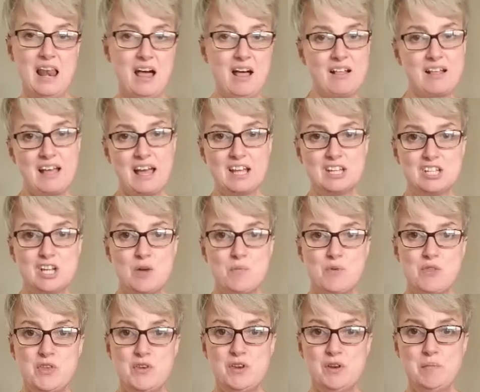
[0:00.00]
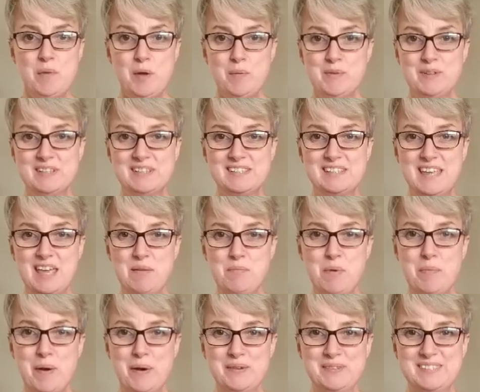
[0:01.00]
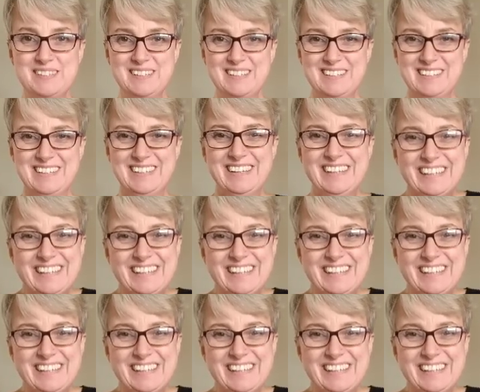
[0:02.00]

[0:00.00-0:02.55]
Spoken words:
I'll catch up with you in a moment. Keep me posted.